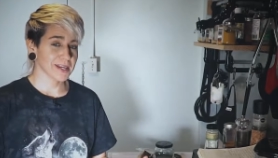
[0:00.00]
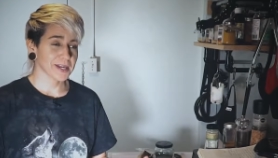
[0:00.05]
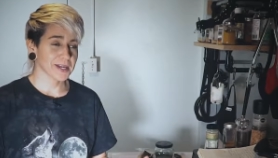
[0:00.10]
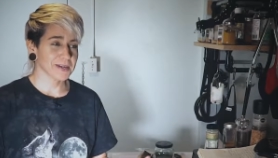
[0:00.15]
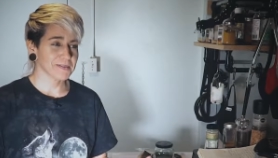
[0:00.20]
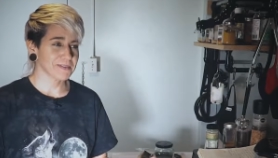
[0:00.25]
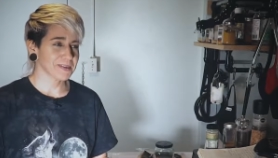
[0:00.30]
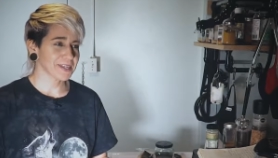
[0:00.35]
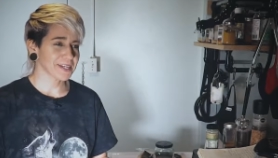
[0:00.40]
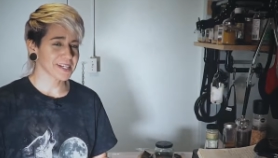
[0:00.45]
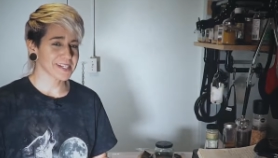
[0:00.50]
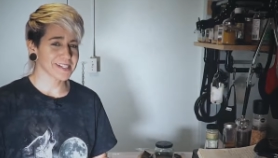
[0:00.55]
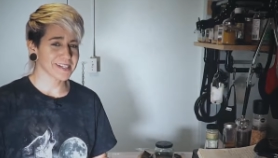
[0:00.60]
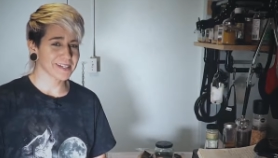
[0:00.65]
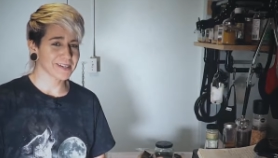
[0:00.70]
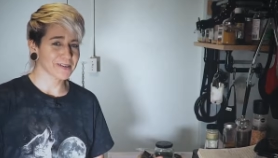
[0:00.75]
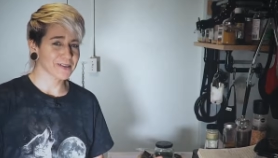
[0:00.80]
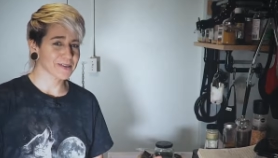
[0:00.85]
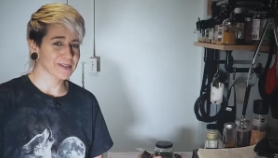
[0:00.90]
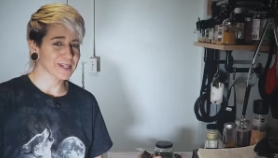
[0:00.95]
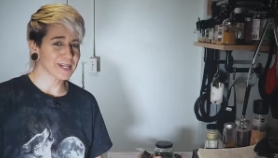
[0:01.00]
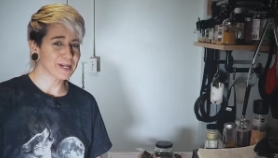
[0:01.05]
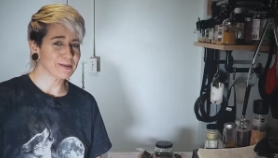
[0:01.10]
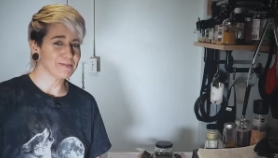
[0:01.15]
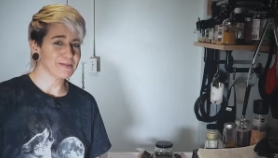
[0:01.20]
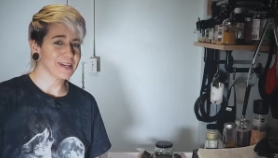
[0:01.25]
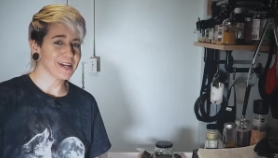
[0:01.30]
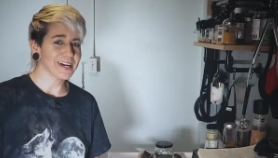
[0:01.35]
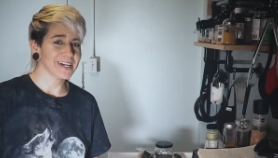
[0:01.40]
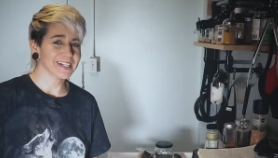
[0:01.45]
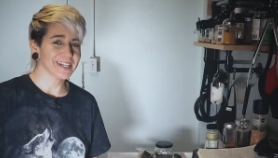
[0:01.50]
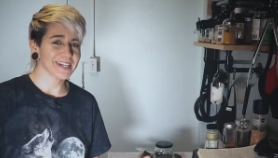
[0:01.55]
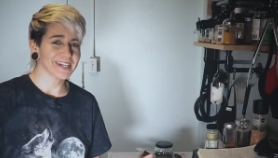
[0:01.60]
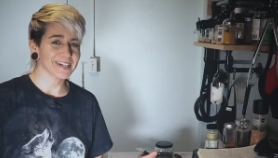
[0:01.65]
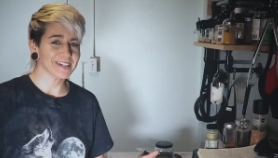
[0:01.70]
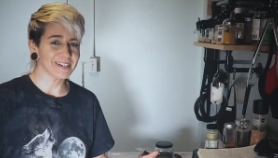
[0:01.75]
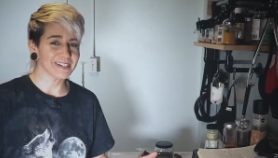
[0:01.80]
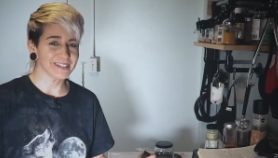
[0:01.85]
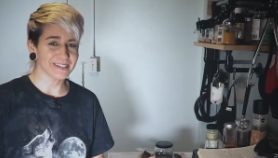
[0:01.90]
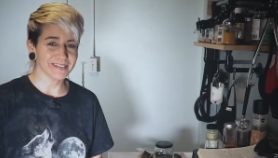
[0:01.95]
I feel like I say that all the time, but I
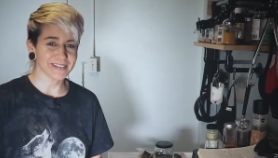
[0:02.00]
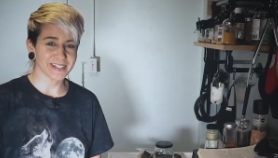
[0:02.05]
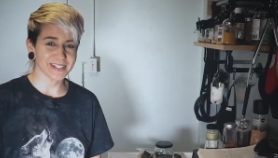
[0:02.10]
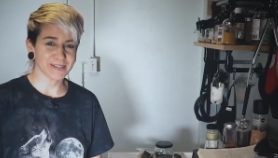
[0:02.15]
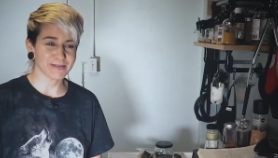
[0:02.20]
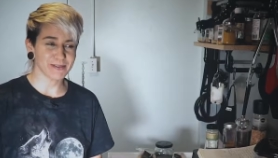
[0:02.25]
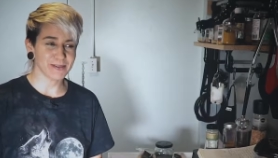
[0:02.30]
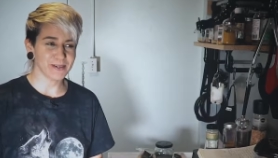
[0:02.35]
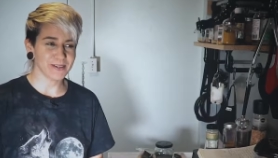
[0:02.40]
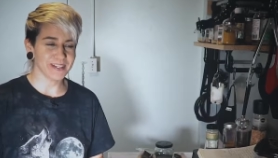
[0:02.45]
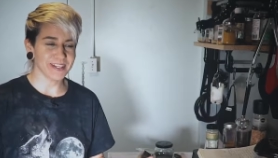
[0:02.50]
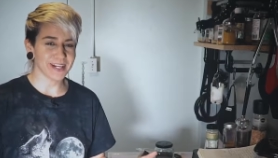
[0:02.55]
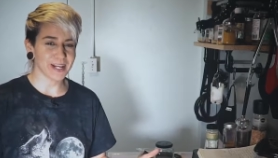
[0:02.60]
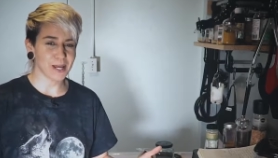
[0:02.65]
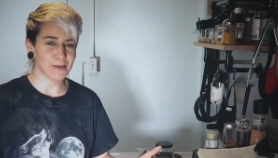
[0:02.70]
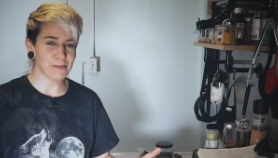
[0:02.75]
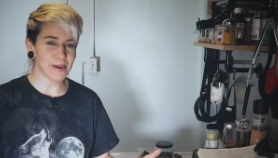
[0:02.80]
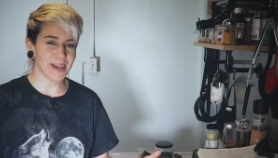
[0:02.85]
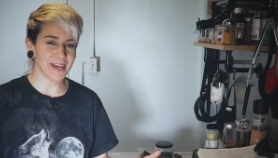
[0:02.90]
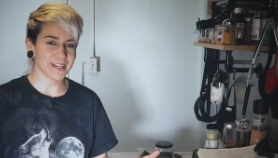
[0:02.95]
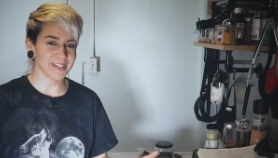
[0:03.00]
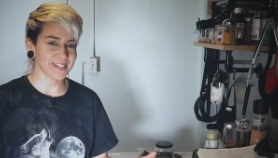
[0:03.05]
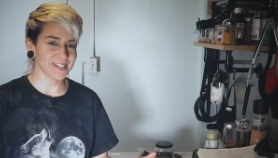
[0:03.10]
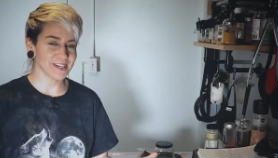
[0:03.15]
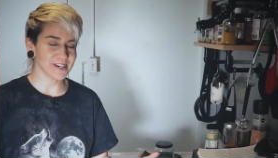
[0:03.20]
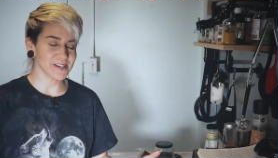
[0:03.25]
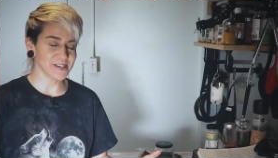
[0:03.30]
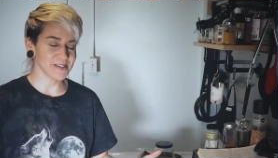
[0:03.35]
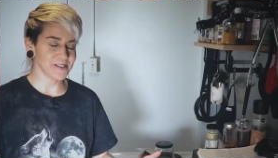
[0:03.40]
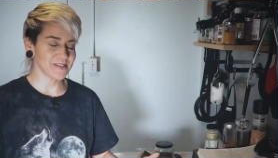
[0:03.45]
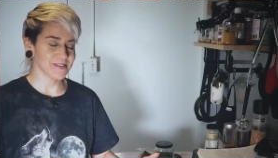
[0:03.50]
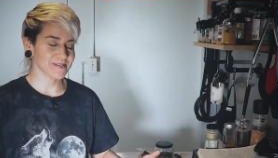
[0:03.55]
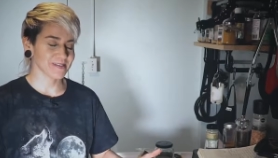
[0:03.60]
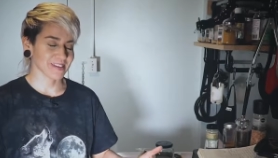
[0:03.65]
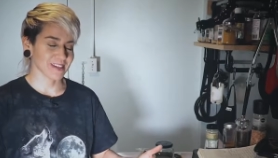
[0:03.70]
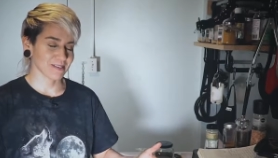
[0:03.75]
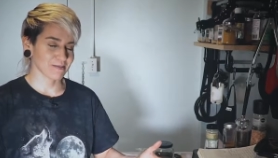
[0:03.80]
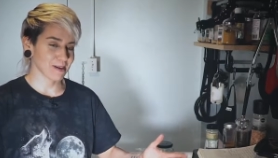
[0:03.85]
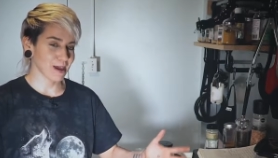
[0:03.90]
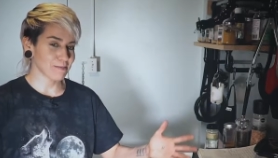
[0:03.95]
like all of this food that I make, so
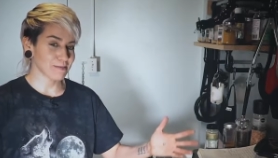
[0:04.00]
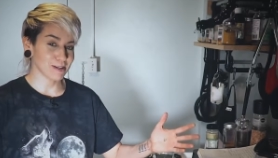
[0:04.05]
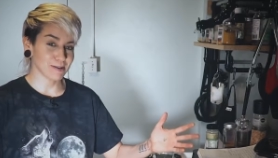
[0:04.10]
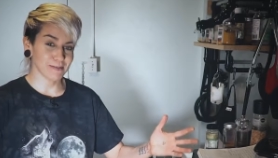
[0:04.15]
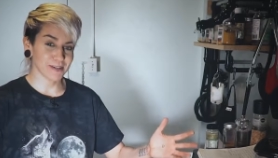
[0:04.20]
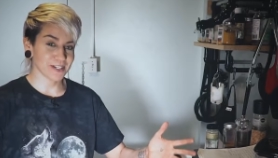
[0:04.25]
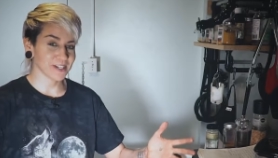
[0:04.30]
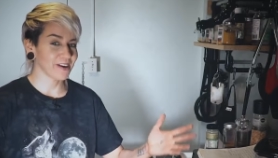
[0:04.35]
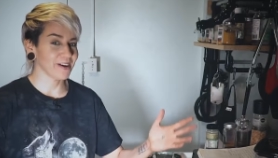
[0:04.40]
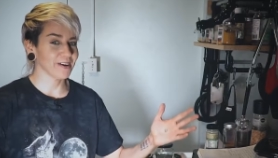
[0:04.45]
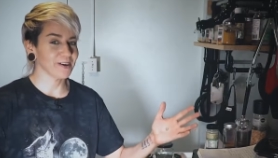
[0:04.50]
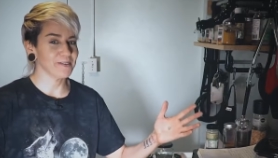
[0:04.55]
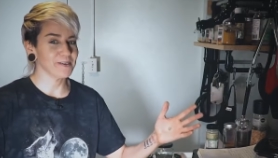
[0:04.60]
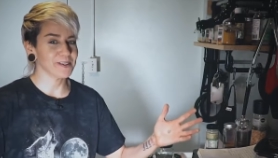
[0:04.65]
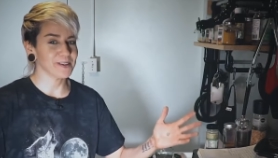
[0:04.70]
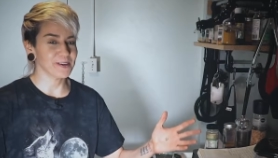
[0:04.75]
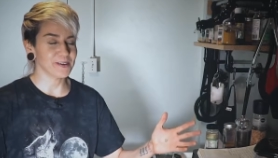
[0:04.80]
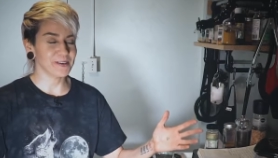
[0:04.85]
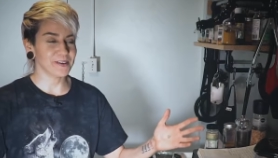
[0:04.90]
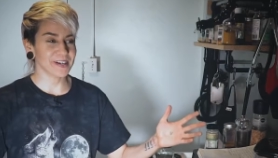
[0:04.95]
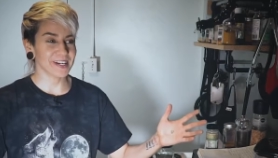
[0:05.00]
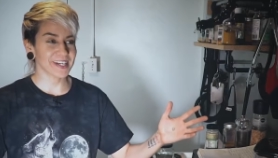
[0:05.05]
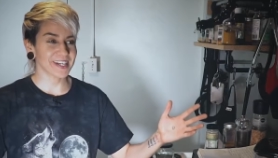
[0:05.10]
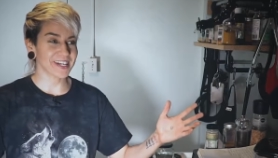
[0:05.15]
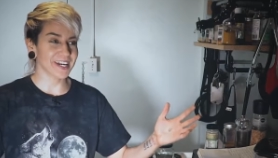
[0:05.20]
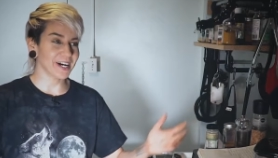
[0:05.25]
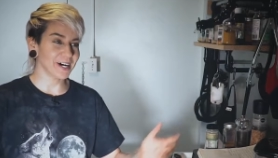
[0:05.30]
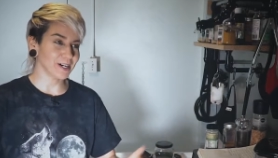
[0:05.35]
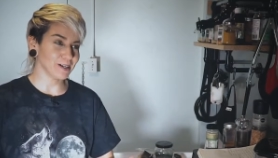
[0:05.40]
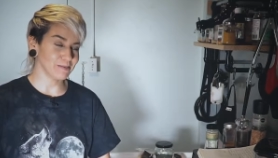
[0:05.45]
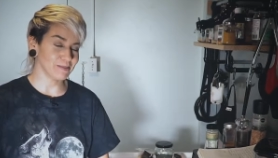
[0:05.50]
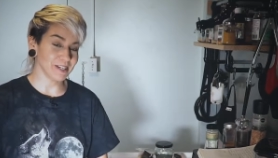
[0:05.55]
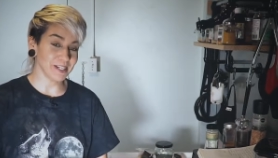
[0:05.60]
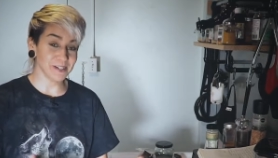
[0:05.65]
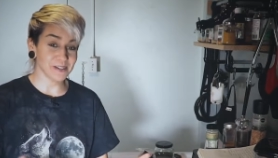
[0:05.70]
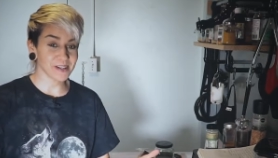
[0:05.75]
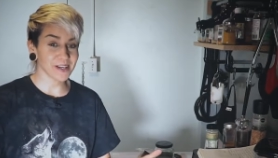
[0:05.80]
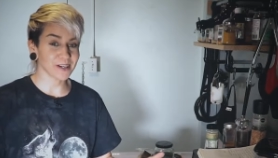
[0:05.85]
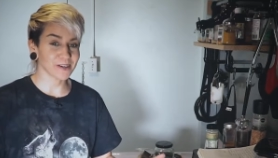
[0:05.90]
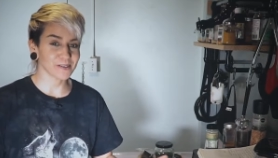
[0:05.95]
I'm happy to be sharing it with you
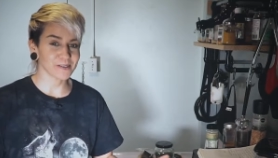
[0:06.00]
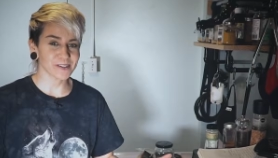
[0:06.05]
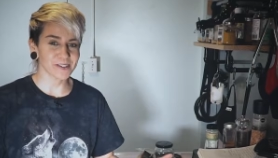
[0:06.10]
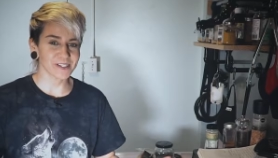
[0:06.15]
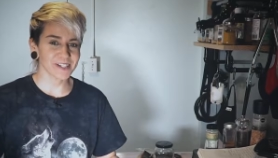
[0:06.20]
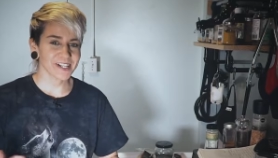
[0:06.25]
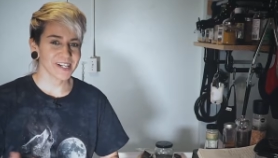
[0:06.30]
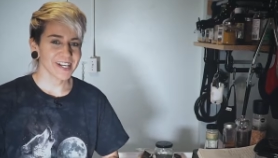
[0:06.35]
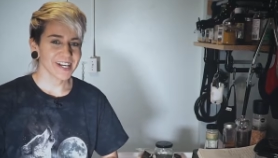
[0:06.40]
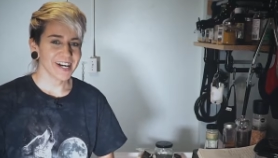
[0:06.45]
in general.